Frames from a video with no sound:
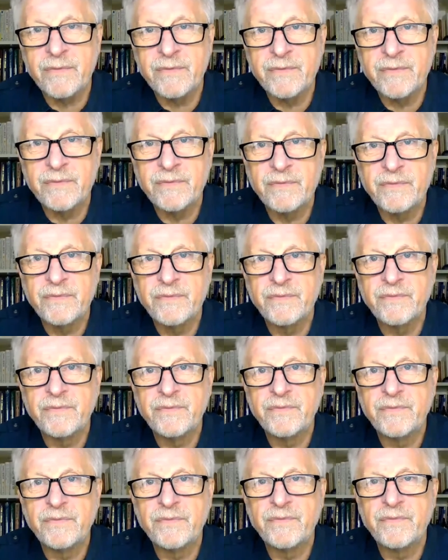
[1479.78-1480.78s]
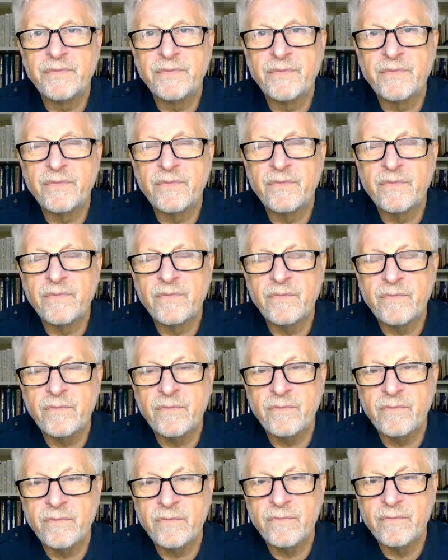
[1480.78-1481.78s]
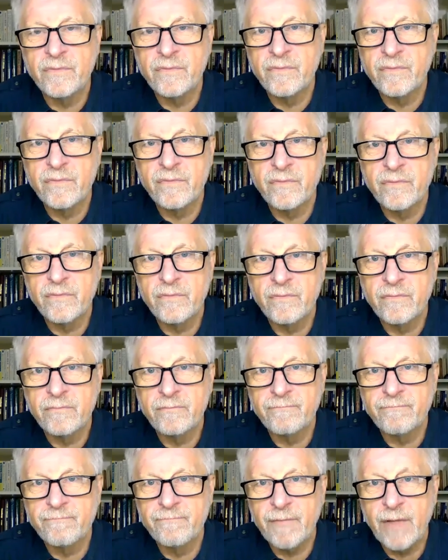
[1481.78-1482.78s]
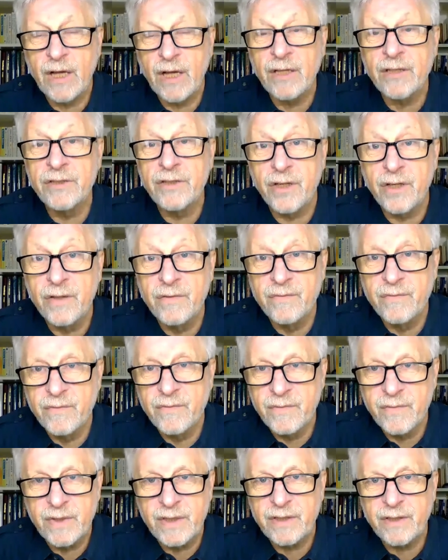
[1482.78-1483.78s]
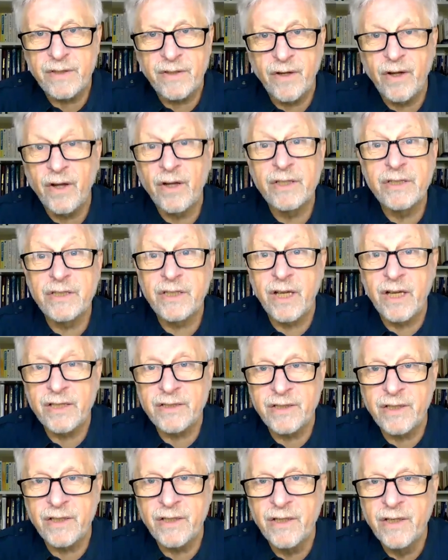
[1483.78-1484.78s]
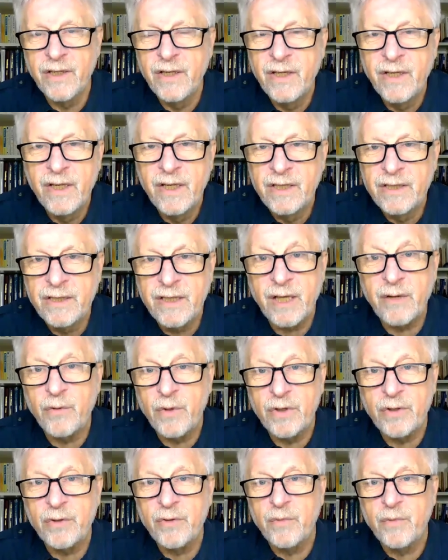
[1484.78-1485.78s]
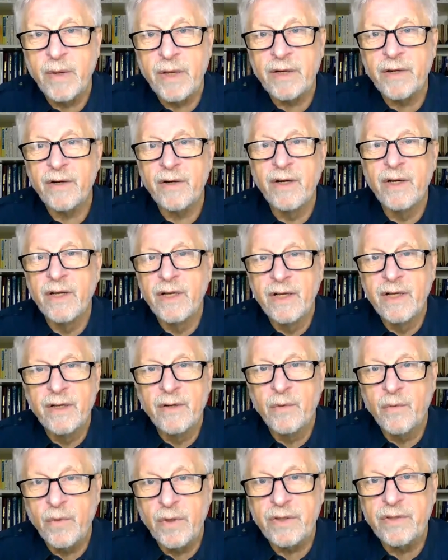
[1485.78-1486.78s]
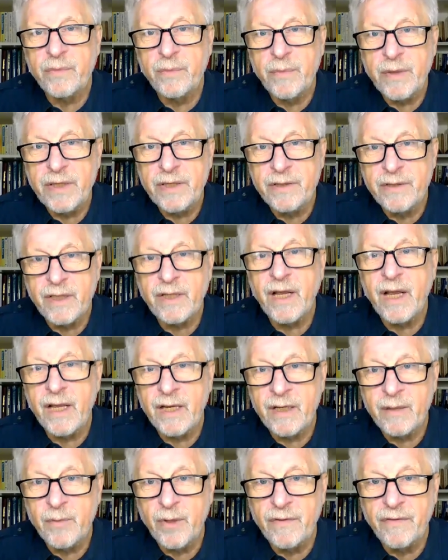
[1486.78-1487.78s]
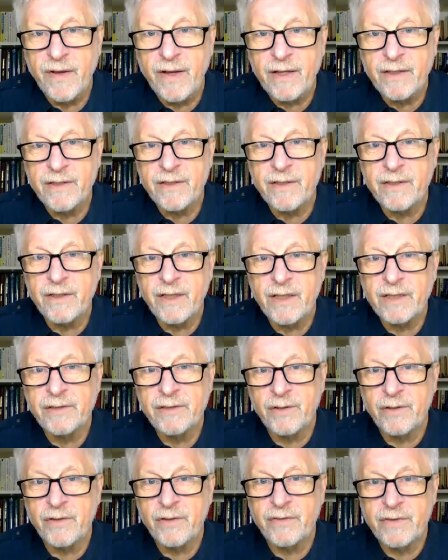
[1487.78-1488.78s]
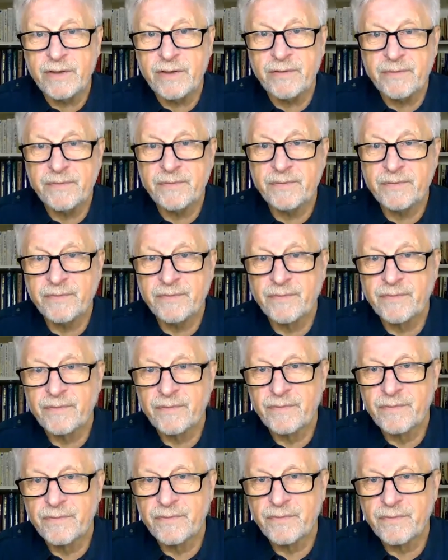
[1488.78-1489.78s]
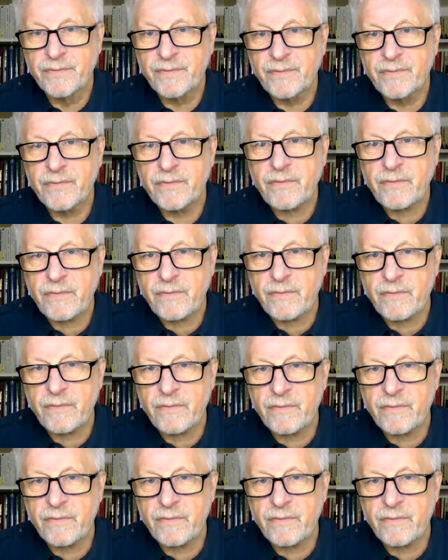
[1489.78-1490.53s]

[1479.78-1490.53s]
Whereas the um, hunter, the oxidizer, they will do better with meat and animal fats and that sort of thing.